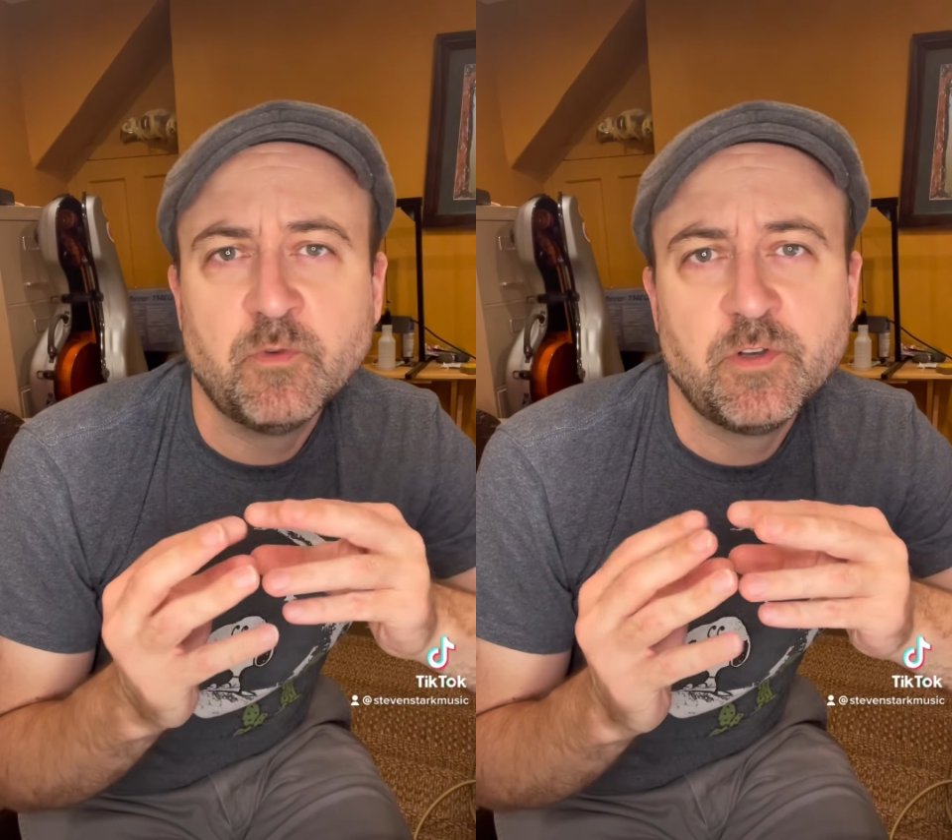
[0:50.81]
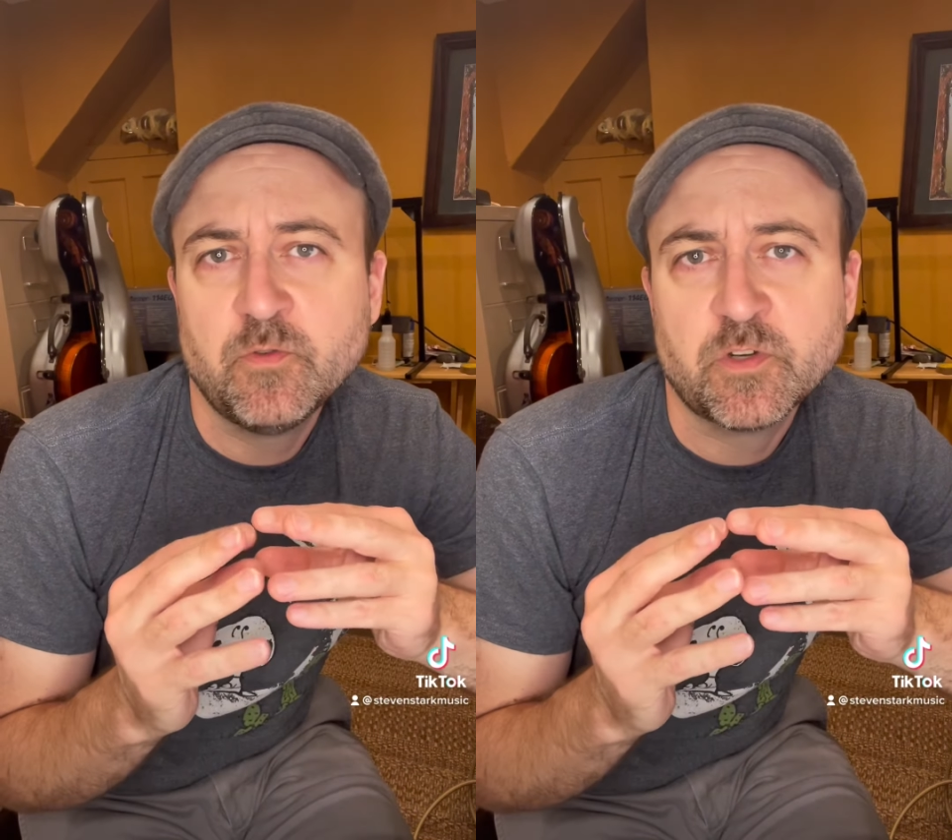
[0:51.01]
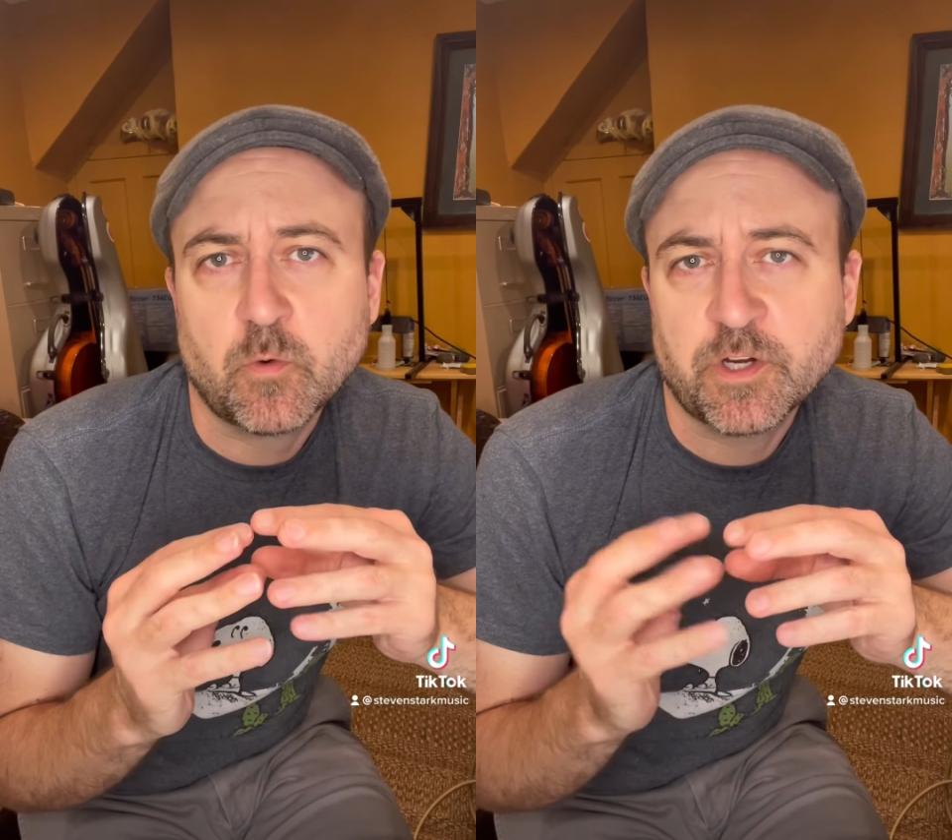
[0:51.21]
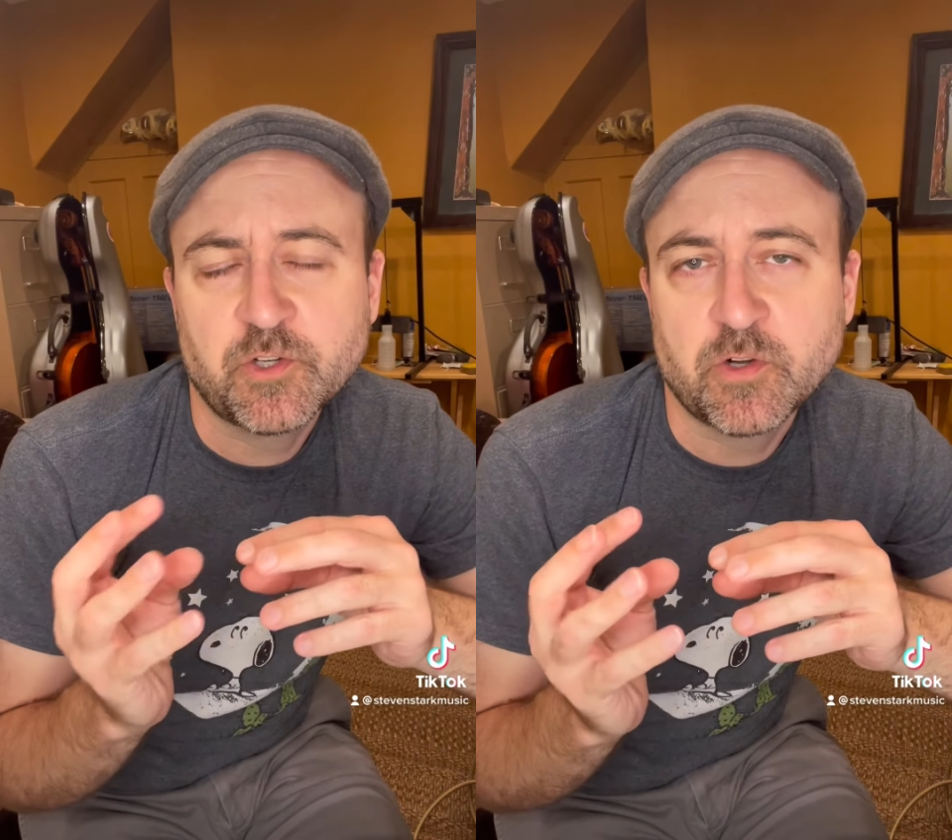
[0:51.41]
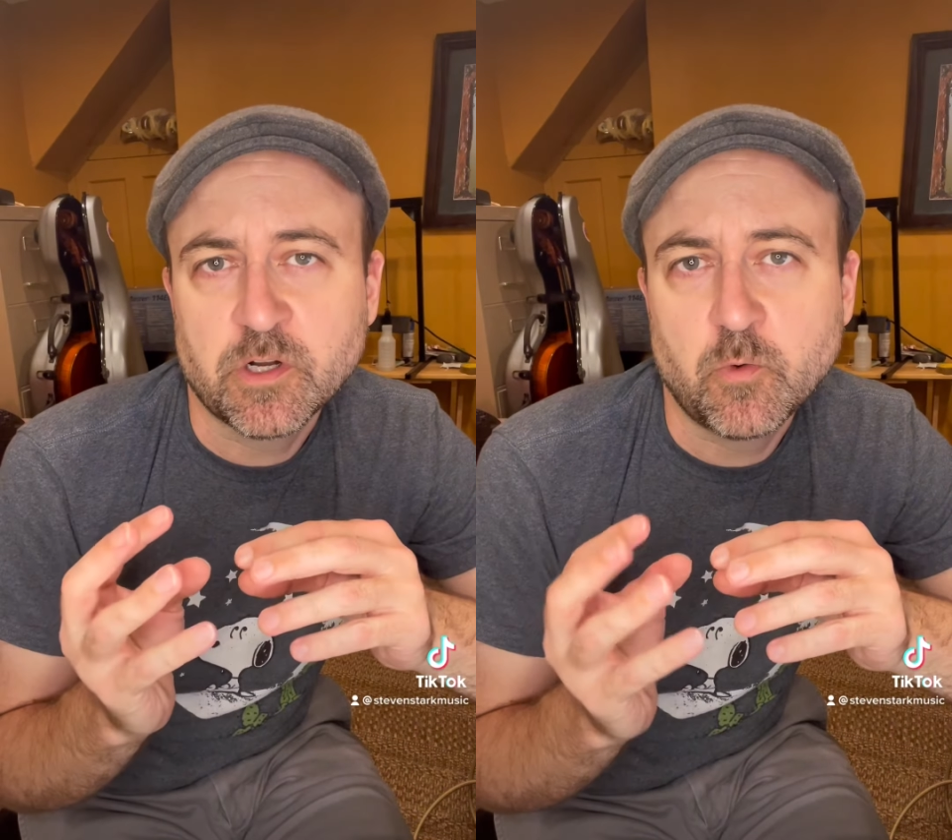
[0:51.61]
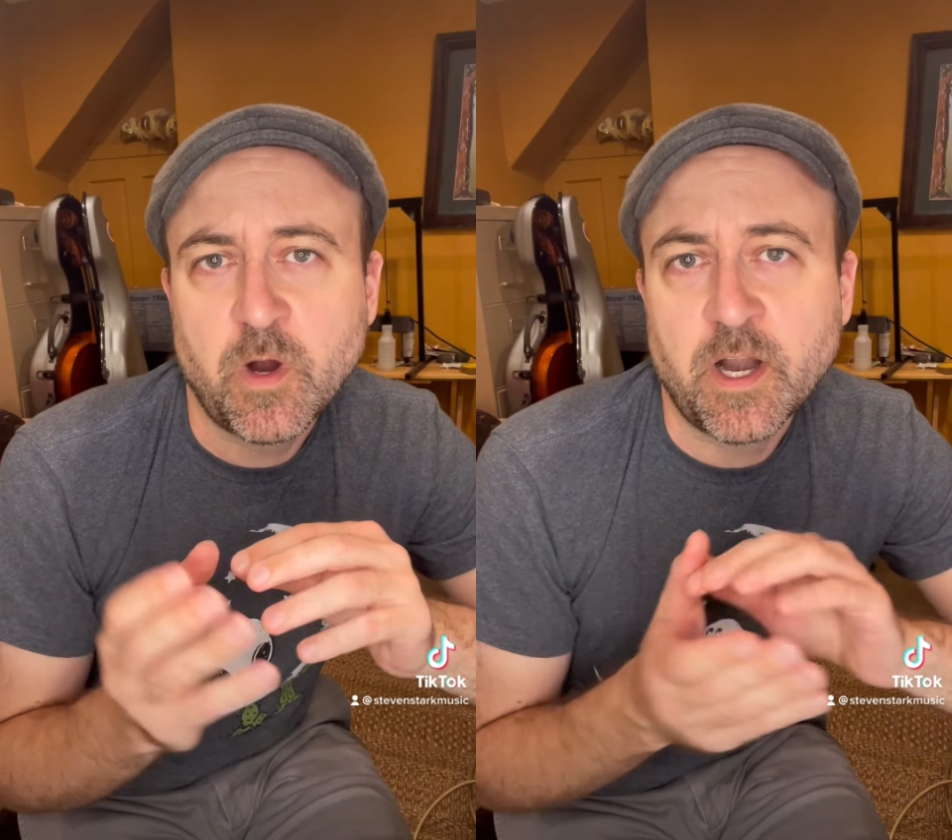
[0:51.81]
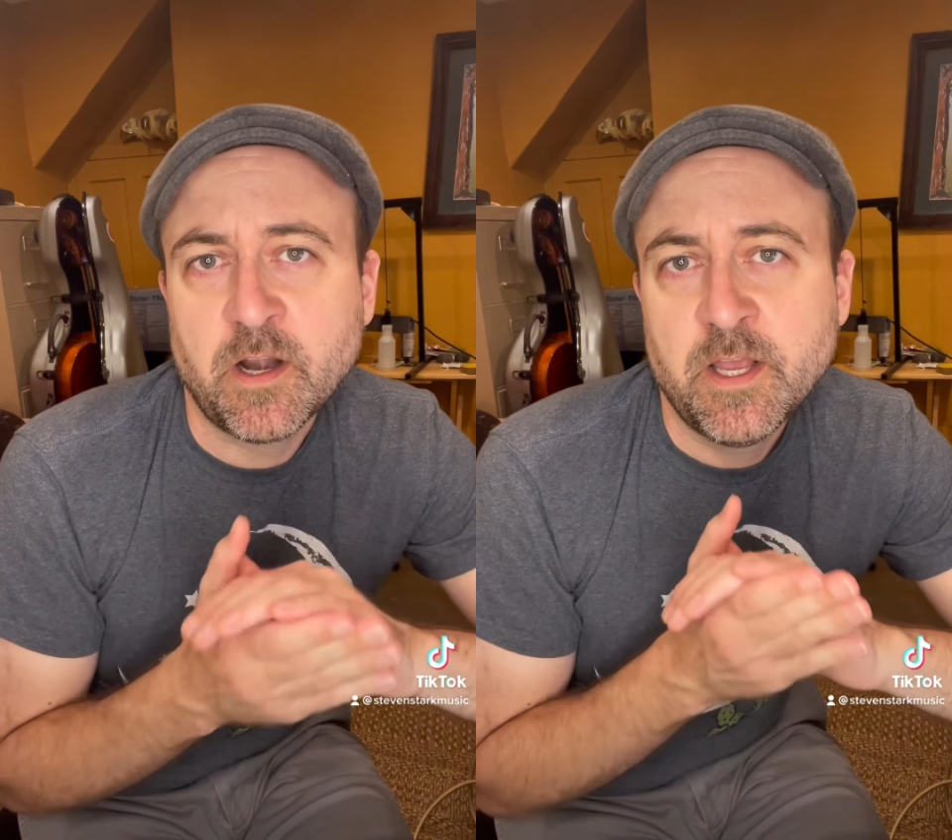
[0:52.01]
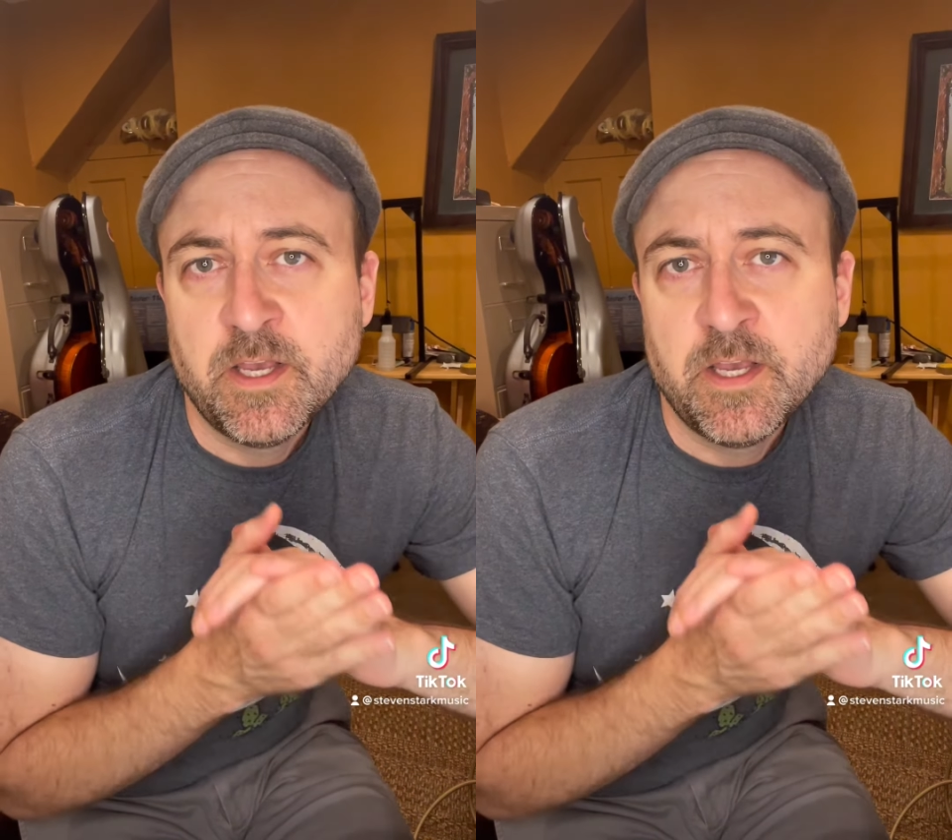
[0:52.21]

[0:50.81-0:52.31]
reduced orchestra, and choir.